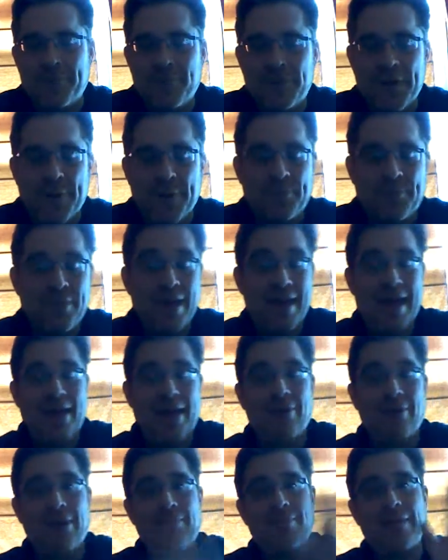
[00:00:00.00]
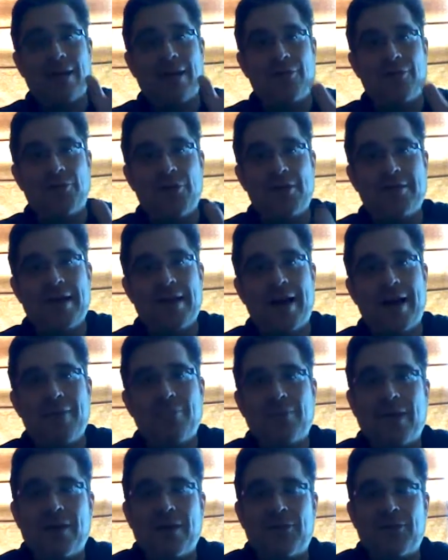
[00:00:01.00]
So anyway, thanks for your
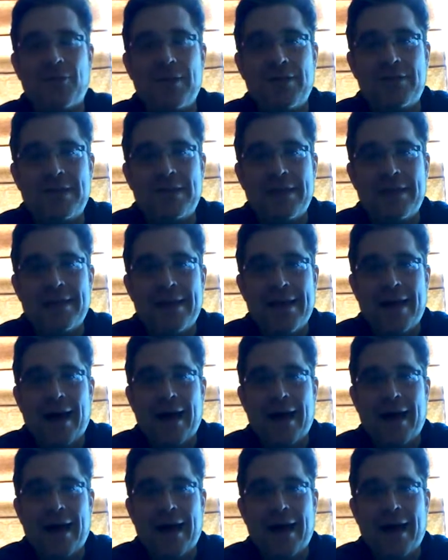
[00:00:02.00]
time. Thanks for listening.